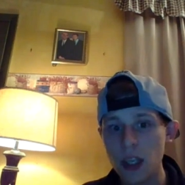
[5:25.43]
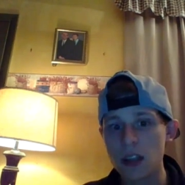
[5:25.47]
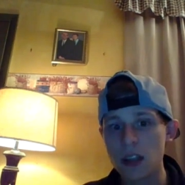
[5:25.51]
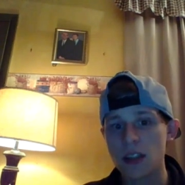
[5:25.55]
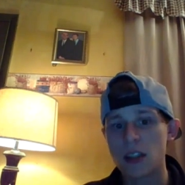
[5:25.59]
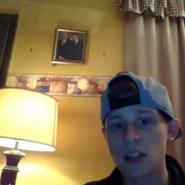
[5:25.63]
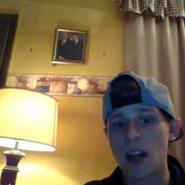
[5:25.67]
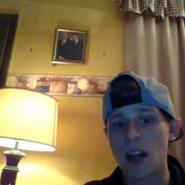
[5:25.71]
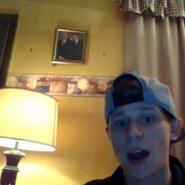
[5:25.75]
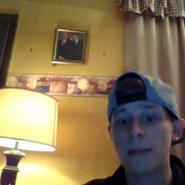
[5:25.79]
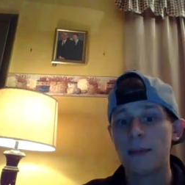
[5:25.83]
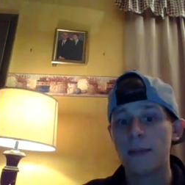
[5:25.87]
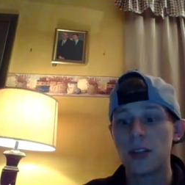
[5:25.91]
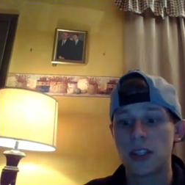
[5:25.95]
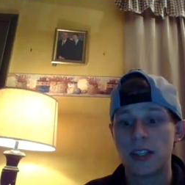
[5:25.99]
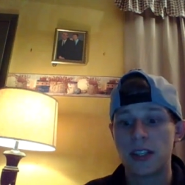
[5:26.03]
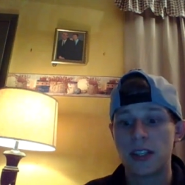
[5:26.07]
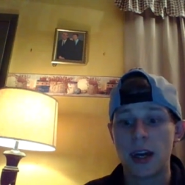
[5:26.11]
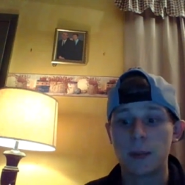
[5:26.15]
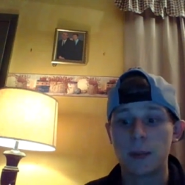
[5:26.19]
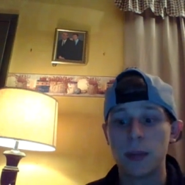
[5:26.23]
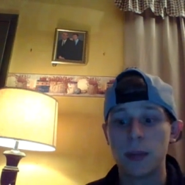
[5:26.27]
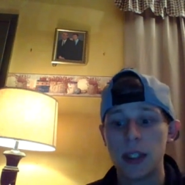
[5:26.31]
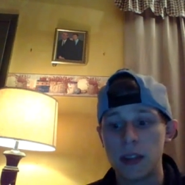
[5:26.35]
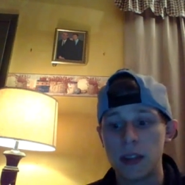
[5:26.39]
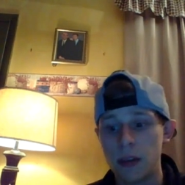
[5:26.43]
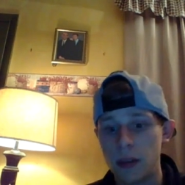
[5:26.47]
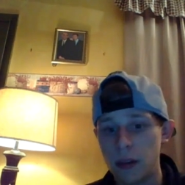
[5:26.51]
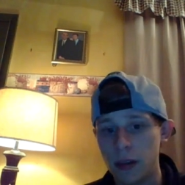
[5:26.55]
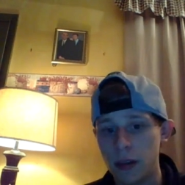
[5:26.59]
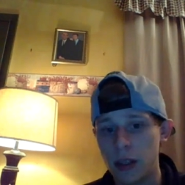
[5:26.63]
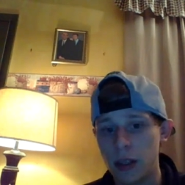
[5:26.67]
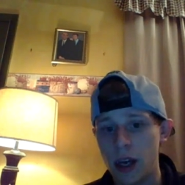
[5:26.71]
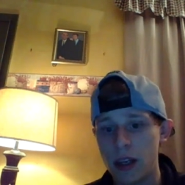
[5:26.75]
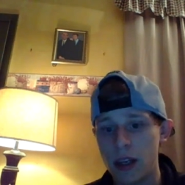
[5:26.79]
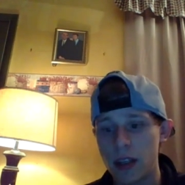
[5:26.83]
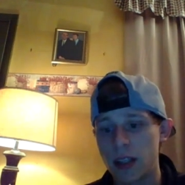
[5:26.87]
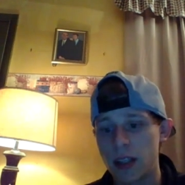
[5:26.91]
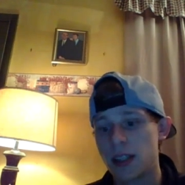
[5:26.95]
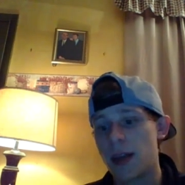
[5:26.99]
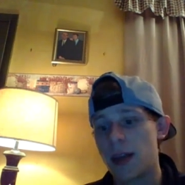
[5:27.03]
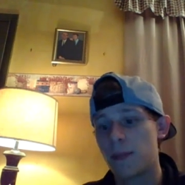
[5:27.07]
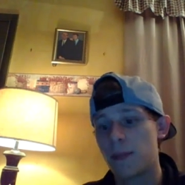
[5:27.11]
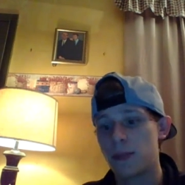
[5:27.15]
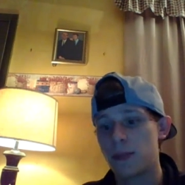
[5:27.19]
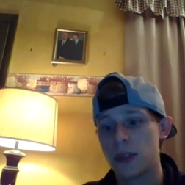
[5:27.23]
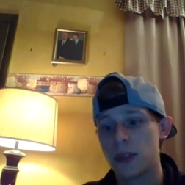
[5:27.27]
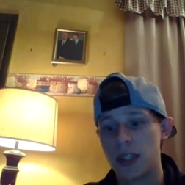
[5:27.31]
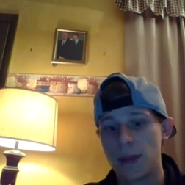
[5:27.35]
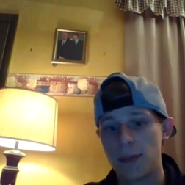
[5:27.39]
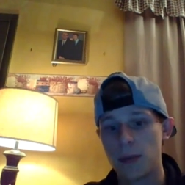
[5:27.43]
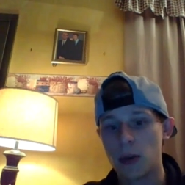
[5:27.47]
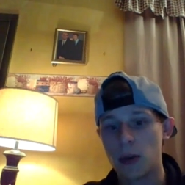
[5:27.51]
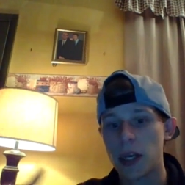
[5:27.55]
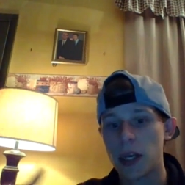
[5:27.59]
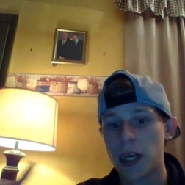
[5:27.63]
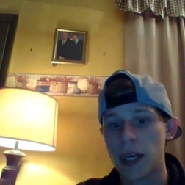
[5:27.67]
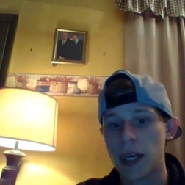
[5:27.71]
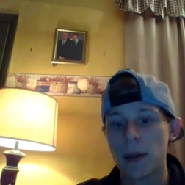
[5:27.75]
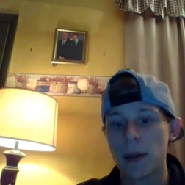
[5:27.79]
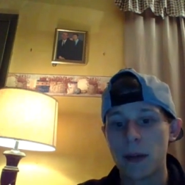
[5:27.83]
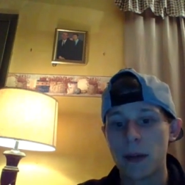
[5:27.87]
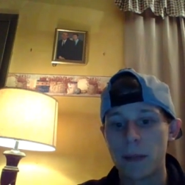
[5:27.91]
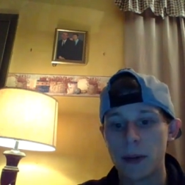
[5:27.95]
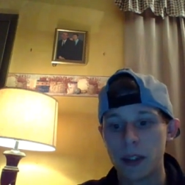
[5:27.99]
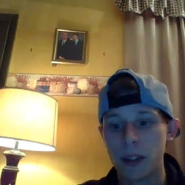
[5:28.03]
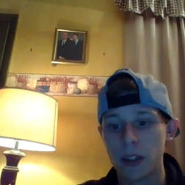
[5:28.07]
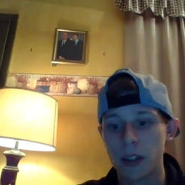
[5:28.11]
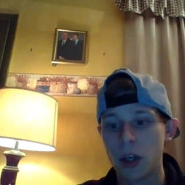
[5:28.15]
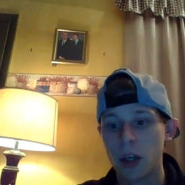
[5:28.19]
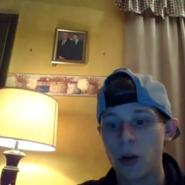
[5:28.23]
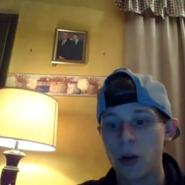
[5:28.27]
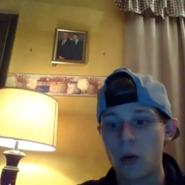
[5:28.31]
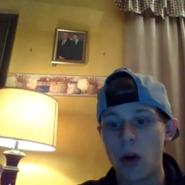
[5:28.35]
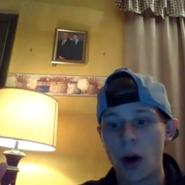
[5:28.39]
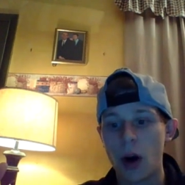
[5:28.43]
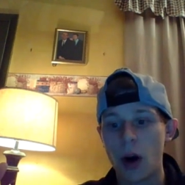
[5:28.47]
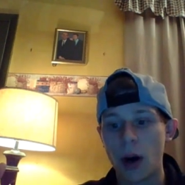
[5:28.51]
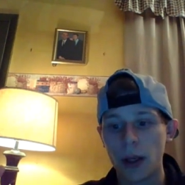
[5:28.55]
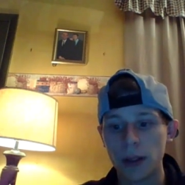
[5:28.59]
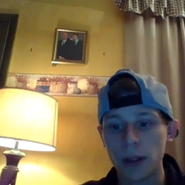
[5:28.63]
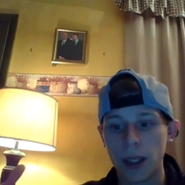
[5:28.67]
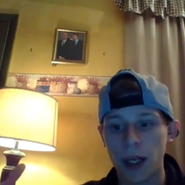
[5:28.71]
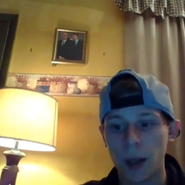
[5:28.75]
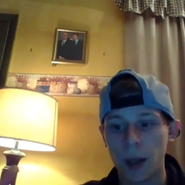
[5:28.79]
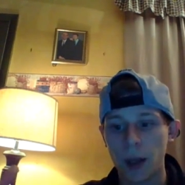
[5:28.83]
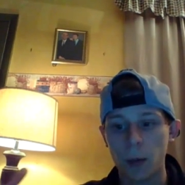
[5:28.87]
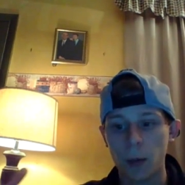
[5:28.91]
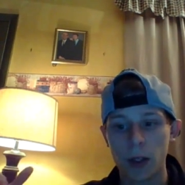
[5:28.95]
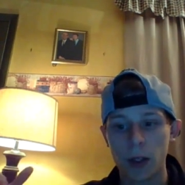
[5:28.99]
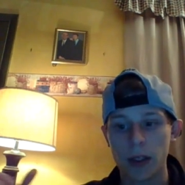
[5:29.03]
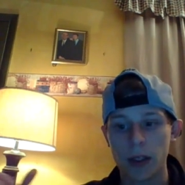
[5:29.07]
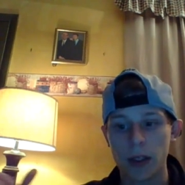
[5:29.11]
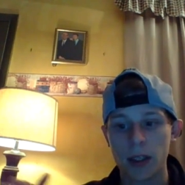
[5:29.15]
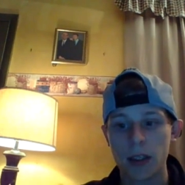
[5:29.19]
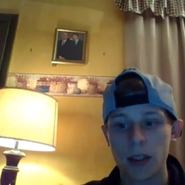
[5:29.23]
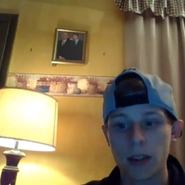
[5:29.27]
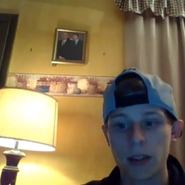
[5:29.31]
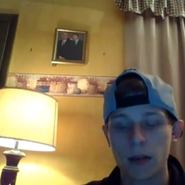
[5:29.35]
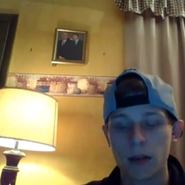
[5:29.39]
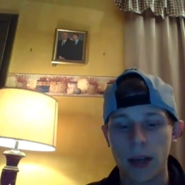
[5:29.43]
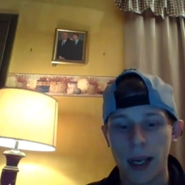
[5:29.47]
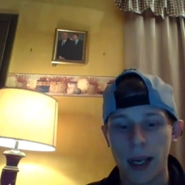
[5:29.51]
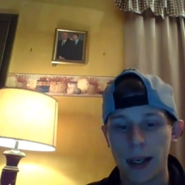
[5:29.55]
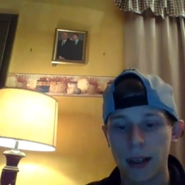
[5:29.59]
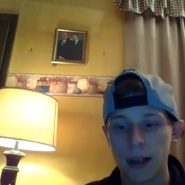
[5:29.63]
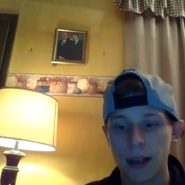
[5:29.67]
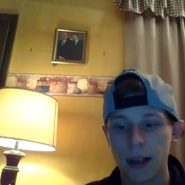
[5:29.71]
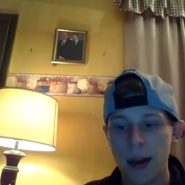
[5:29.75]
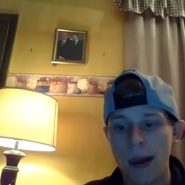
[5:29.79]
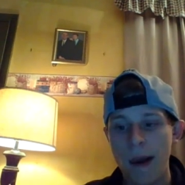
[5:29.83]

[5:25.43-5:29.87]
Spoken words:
it's time to step your game up and go online with this. Okay.